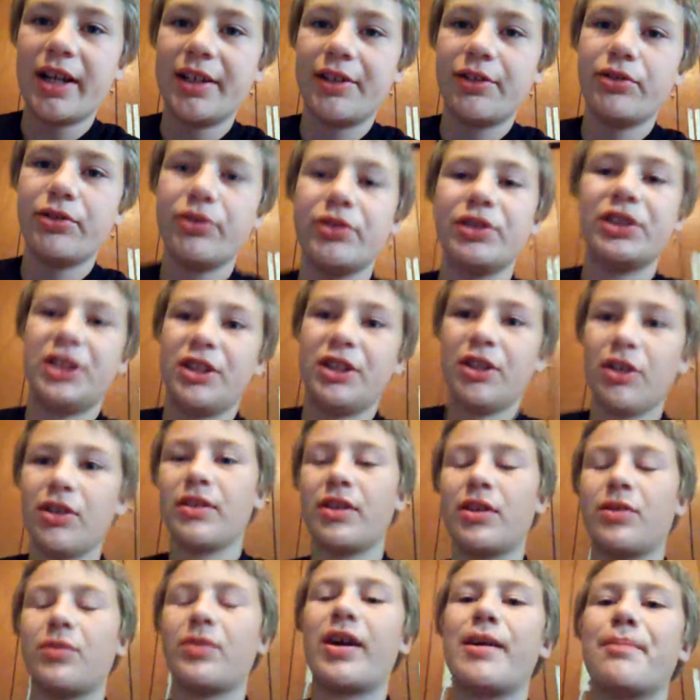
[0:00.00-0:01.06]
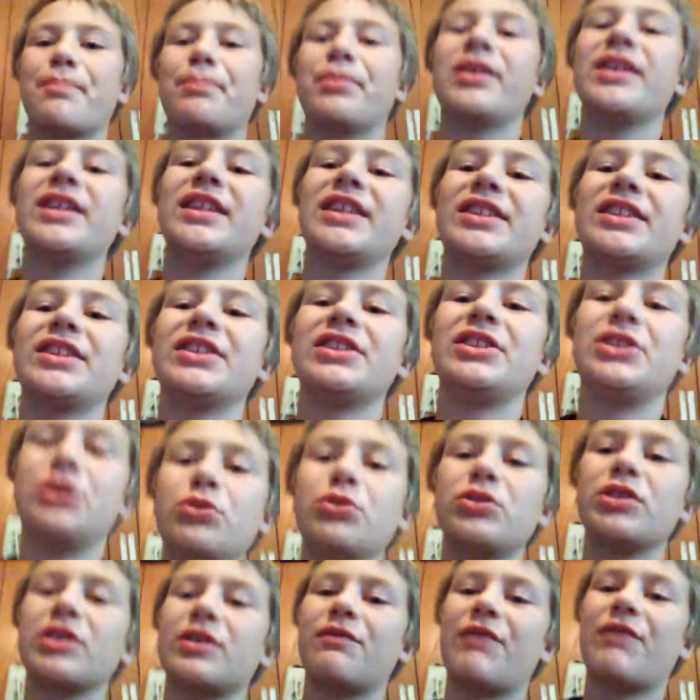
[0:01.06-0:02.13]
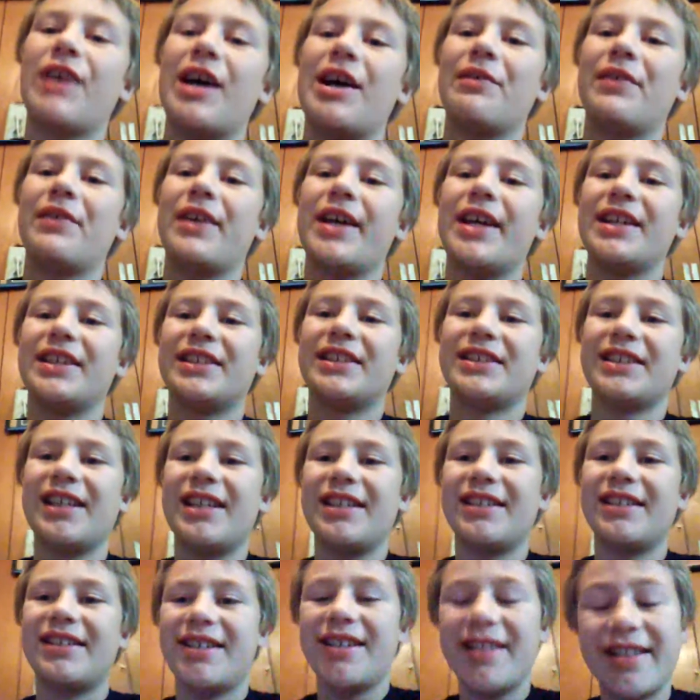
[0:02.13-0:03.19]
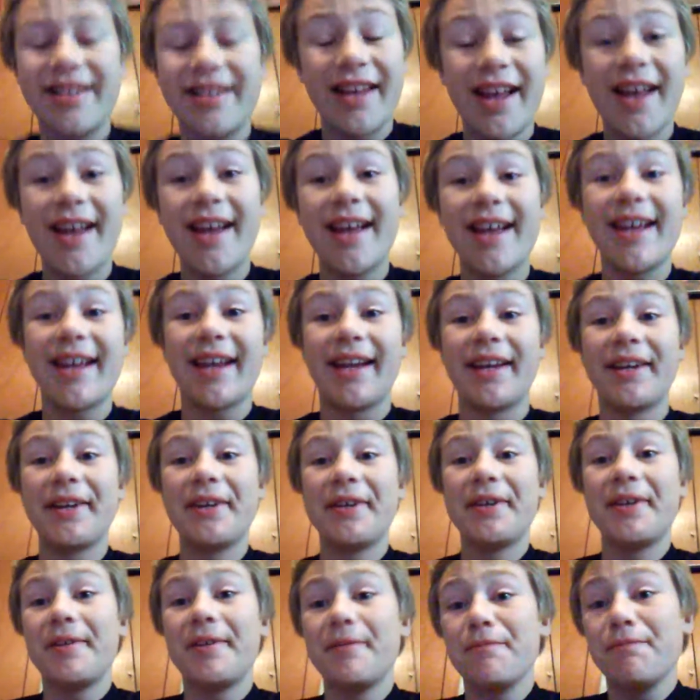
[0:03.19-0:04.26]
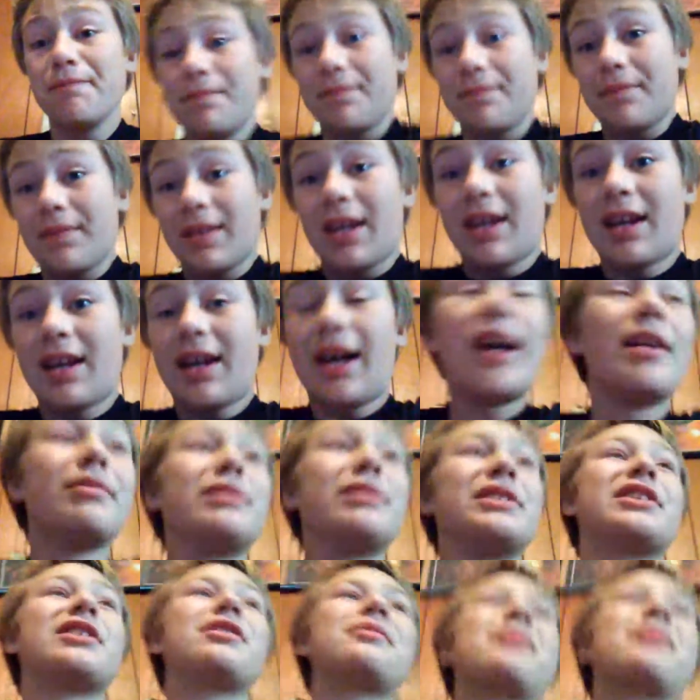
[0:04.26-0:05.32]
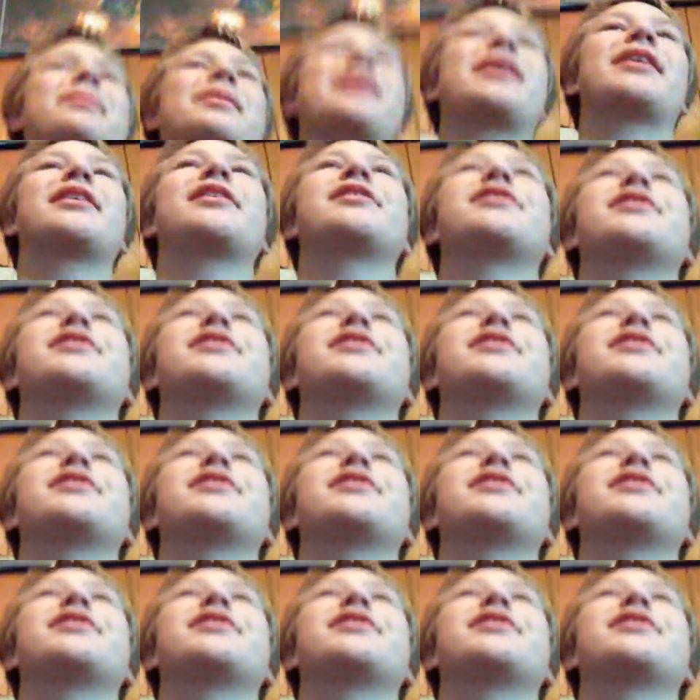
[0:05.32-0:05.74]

Dudes, you're in the right place because you just found Ace, and today I'm just going to be making